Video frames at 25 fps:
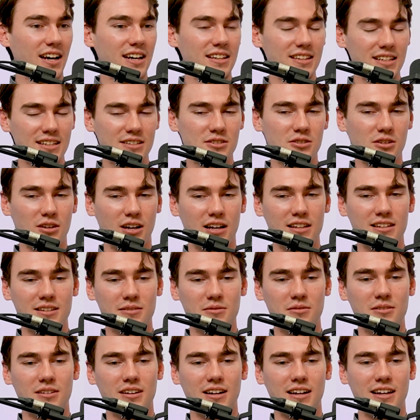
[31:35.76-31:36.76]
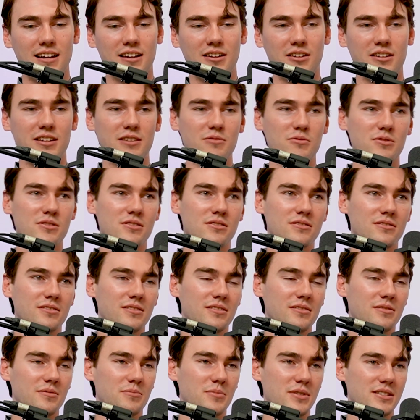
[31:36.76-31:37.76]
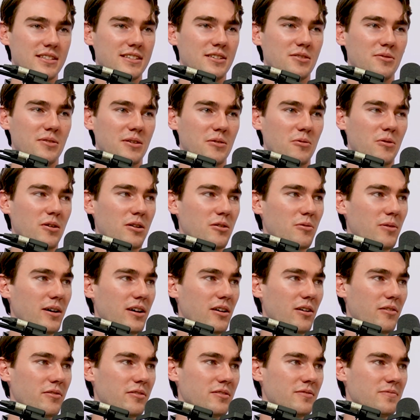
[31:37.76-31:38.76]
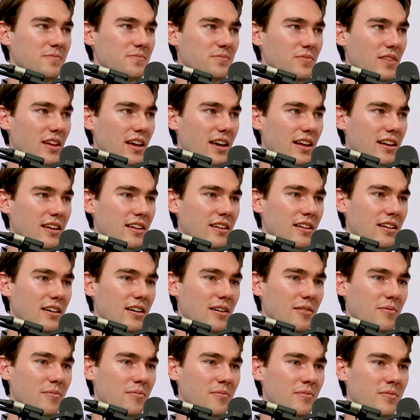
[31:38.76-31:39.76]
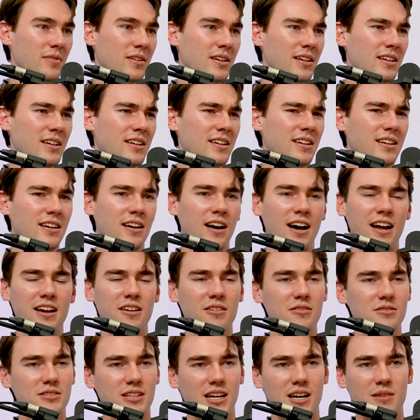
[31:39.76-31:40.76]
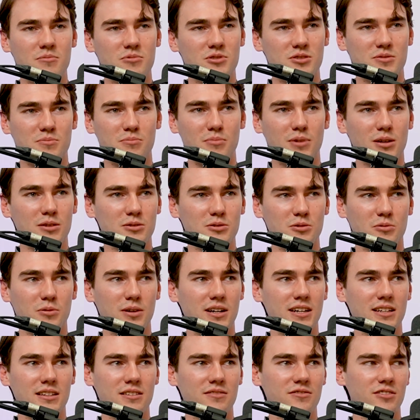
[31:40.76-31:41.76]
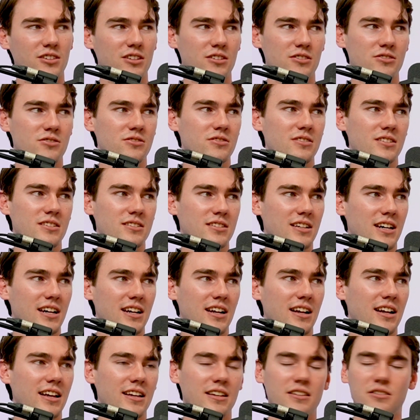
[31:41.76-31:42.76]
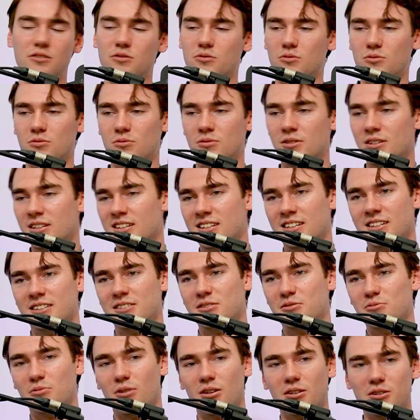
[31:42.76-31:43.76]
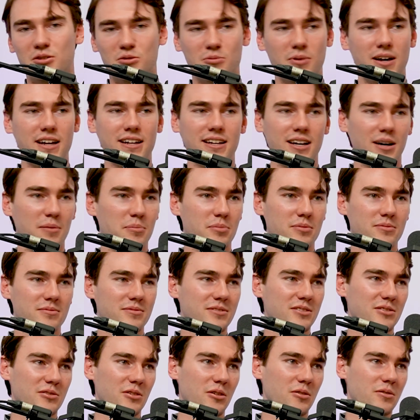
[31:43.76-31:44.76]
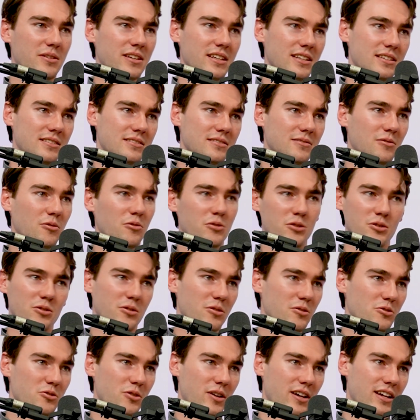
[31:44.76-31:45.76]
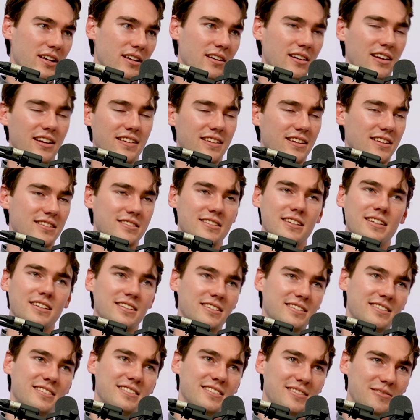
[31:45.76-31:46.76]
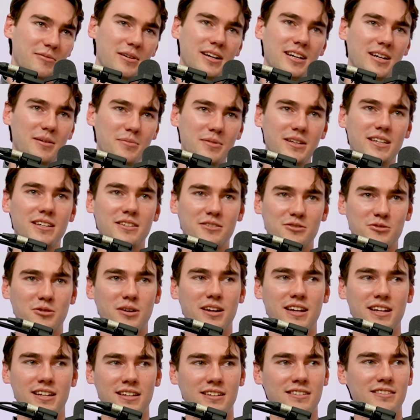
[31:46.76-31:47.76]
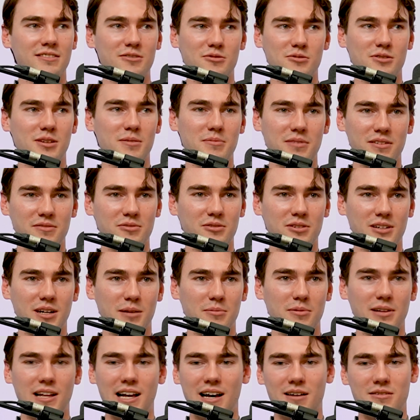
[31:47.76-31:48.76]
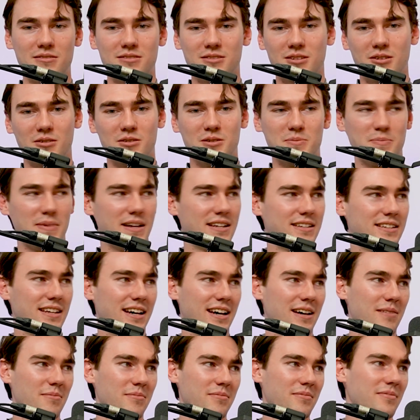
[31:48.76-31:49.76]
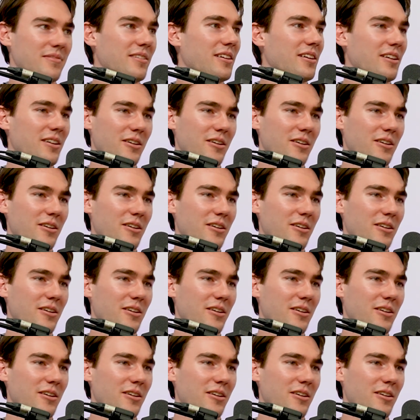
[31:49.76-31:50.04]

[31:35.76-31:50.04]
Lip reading: I think so. I don't know. He was busy doing work quite often, and I don't know. Time just melts away at the village. It's kind of like you wake up, you go eat, or you go train, and then it's like wake up, eat, train, do something for a couple hours. Oh, it's bedtime.